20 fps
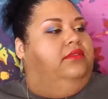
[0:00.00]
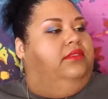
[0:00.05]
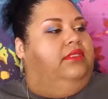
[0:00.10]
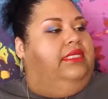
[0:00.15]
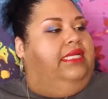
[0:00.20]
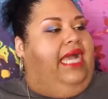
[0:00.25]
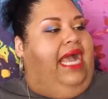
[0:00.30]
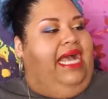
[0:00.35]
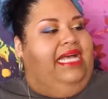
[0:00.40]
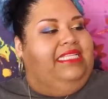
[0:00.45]

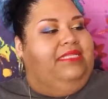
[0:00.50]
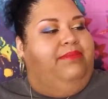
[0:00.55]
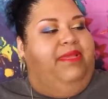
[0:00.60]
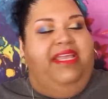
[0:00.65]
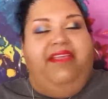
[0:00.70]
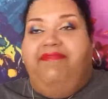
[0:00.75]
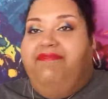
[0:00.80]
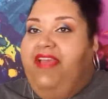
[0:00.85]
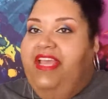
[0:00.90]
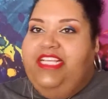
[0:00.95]

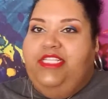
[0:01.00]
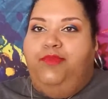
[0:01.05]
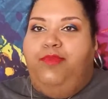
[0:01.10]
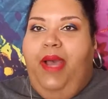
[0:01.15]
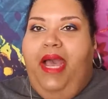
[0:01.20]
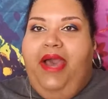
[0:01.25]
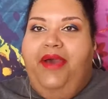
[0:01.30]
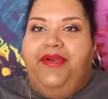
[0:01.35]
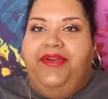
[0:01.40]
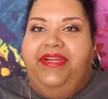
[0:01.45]
Cosmic Face
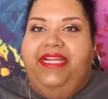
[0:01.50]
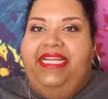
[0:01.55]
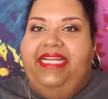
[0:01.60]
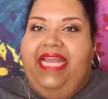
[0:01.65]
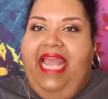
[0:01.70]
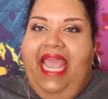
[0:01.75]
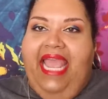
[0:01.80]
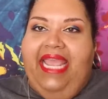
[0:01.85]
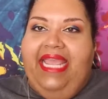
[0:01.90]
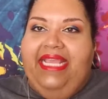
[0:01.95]
Powder in
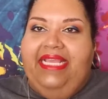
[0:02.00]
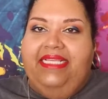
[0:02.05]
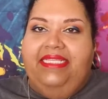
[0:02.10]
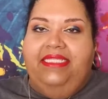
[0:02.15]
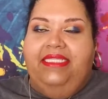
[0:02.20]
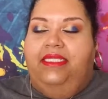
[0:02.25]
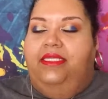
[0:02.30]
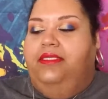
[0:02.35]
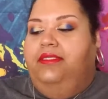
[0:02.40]
Haze.